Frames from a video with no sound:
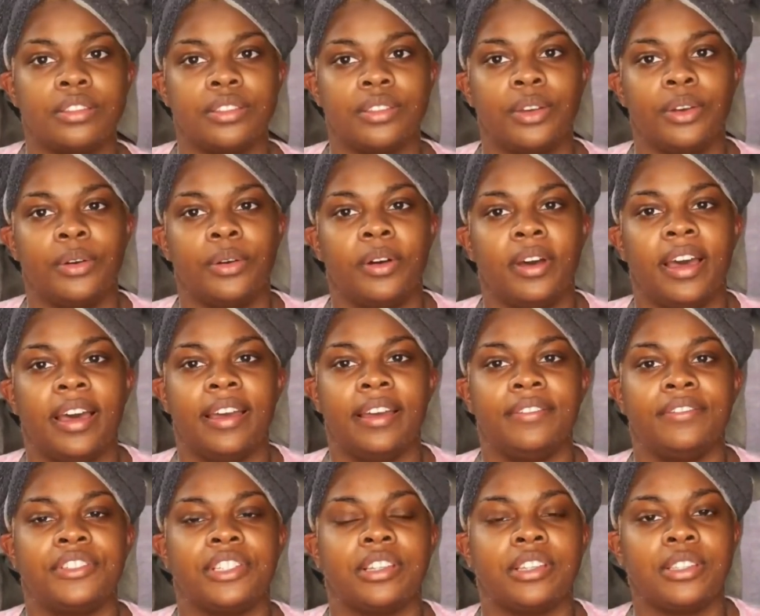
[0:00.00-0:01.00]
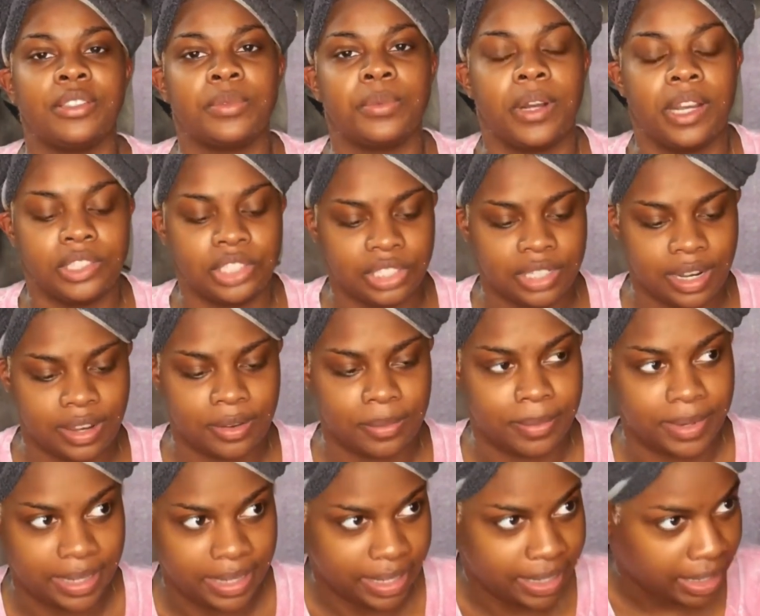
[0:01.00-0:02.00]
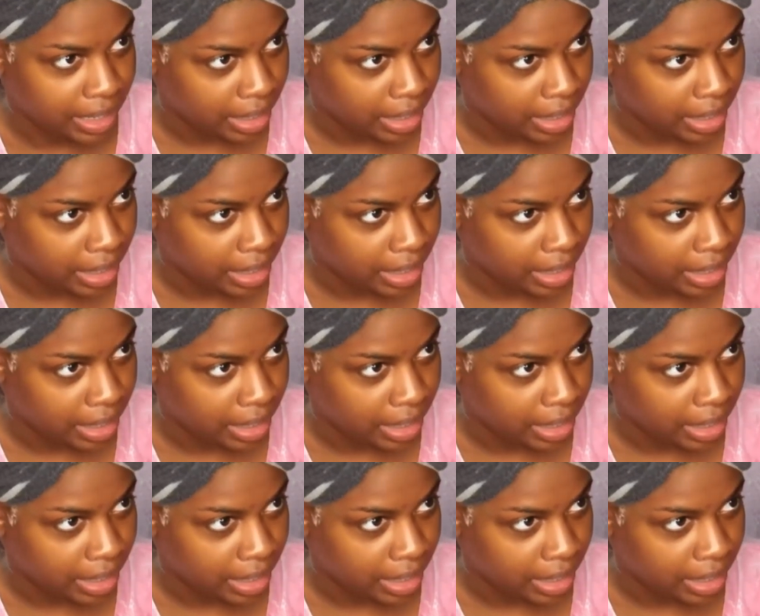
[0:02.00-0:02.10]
So, I've just washed out my